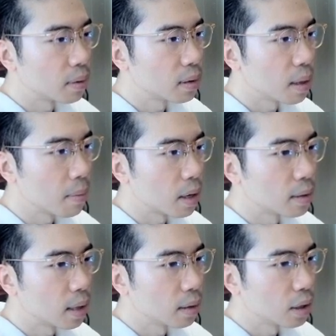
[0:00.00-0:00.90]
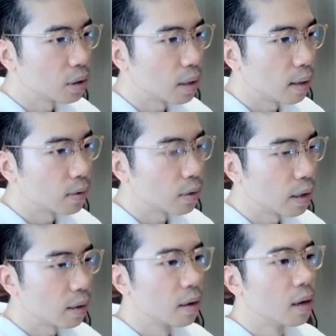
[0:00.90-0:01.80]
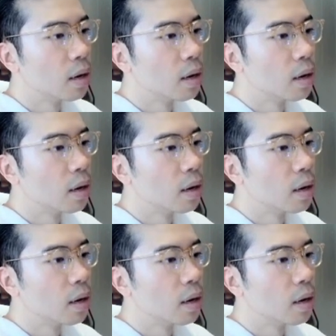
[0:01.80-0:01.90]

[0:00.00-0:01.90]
some consolidation level here.